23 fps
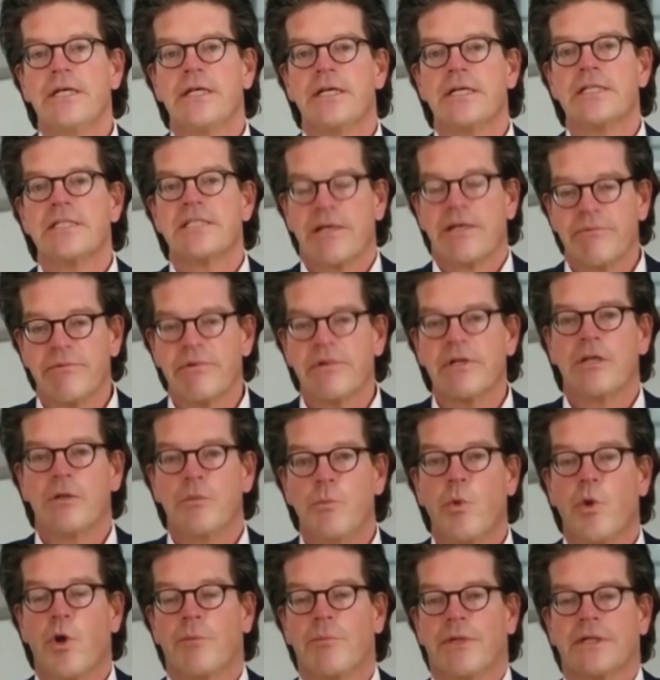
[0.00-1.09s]
uh, several
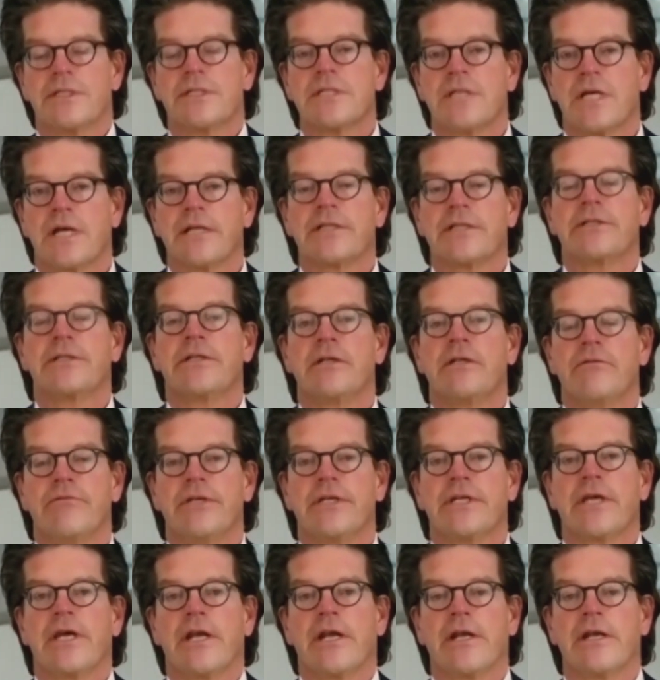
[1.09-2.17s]
more months until
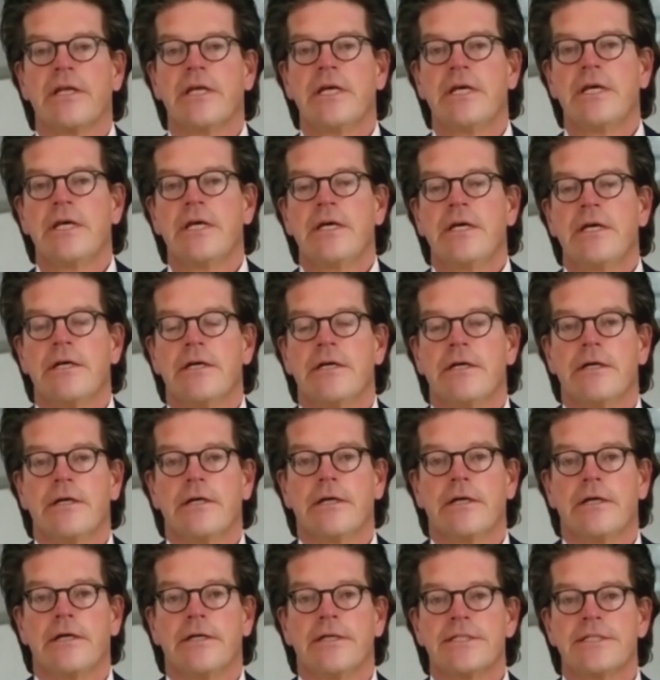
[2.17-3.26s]
we can
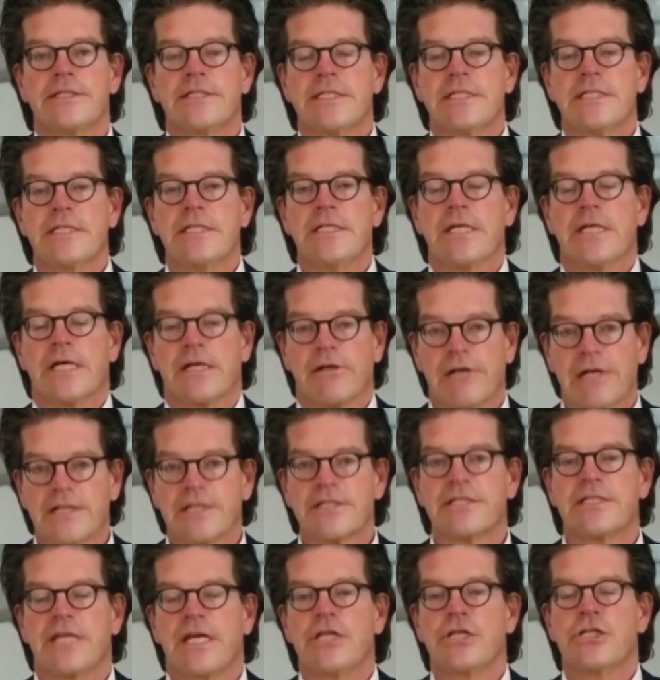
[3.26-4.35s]
uh, see a
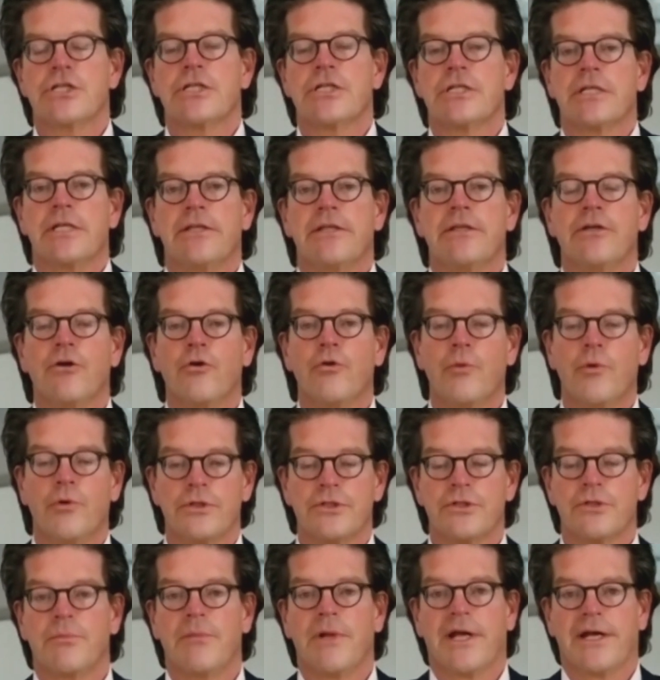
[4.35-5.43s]
relaxation in the
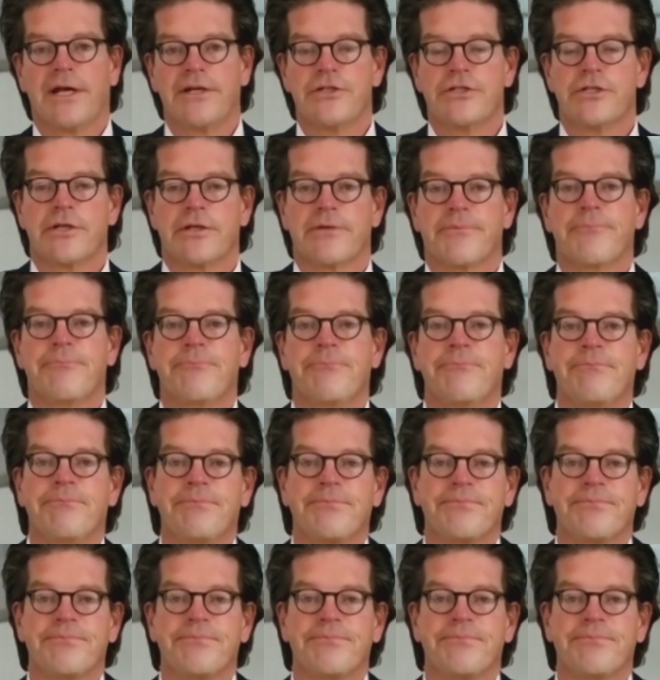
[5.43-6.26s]
overall supply chain.